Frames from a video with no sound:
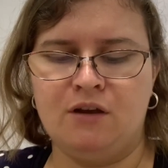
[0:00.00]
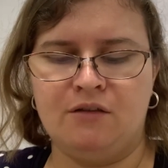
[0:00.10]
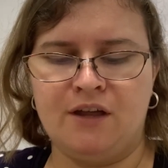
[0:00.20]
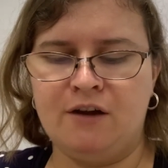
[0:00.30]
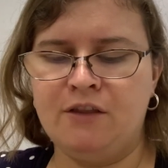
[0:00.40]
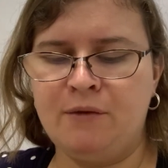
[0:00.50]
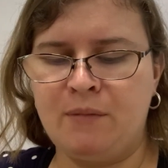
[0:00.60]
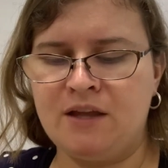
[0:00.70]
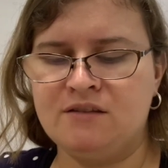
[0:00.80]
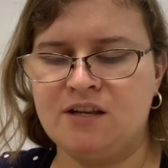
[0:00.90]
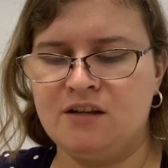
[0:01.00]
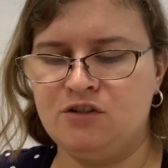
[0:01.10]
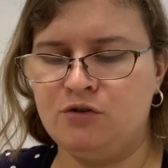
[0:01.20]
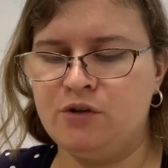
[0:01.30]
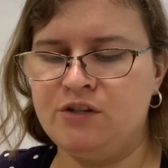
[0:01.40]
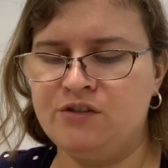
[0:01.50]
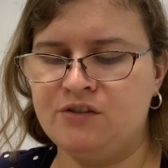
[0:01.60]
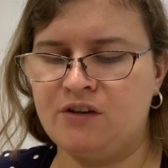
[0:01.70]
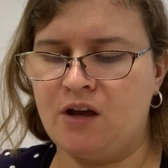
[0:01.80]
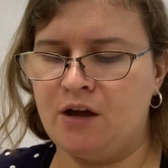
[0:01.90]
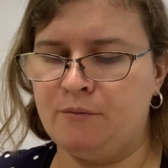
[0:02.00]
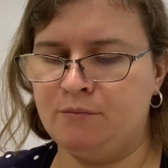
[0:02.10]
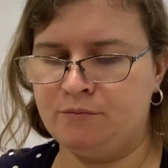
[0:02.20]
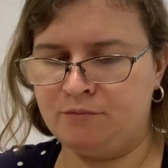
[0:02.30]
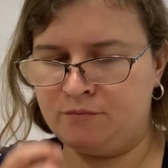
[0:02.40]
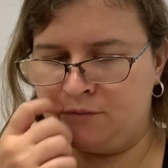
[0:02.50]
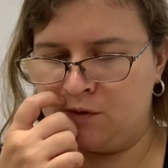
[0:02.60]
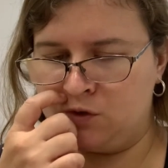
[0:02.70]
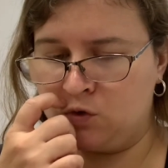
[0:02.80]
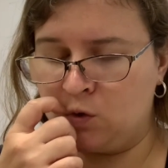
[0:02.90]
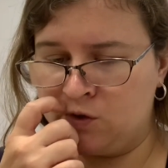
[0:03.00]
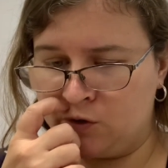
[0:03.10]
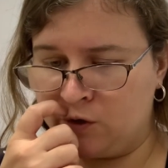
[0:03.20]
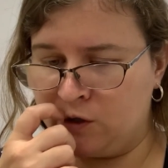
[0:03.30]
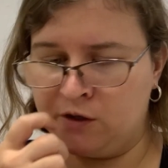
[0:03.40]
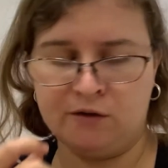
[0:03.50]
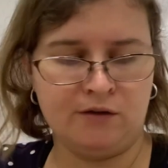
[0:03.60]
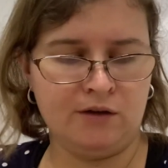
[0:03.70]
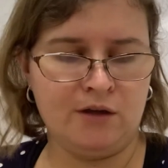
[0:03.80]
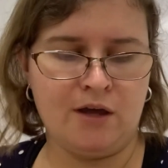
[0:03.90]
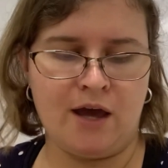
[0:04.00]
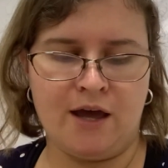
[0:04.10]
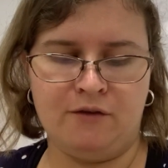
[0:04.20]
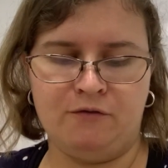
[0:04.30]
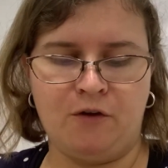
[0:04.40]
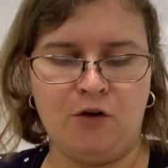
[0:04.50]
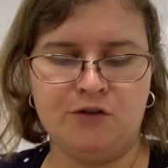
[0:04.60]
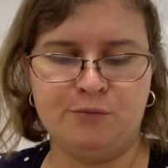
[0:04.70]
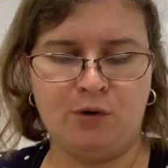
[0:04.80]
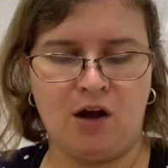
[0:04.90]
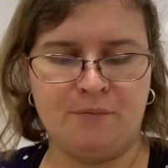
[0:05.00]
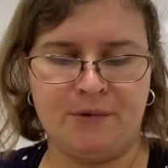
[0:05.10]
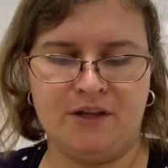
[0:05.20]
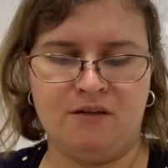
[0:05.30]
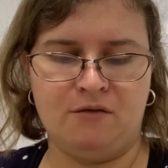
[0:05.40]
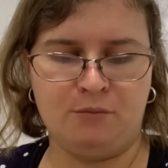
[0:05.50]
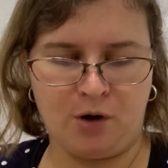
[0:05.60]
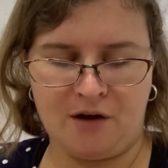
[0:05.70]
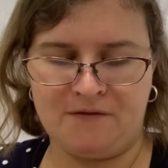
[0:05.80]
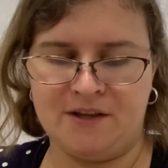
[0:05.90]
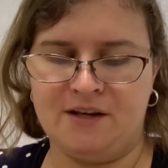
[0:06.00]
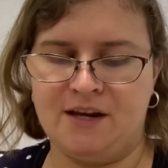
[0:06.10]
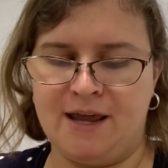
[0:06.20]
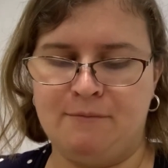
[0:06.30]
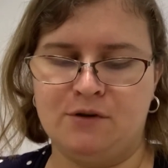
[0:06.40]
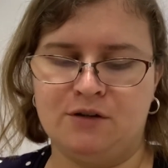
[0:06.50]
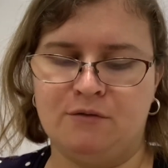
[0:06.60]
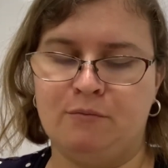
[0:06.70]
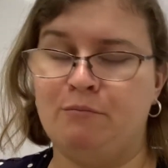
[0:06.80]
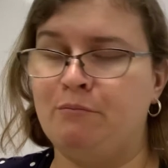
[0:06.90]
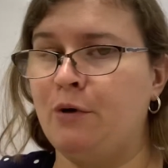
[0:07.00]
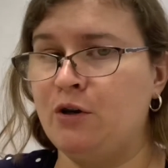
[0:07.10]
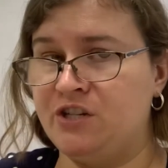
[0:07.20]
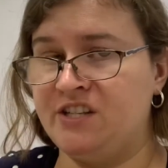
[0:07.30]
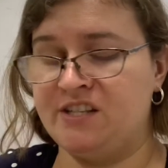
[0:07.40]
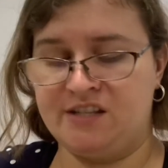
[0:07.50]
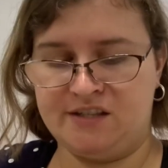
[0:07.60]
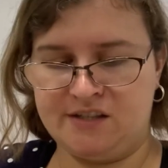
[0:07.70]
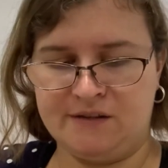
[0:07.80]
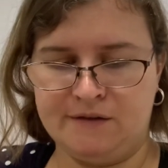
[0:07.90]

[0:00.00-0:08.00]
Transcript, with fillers: There they met a Jewish um, sorcerer and false prophet, prophet named Bar Jesus.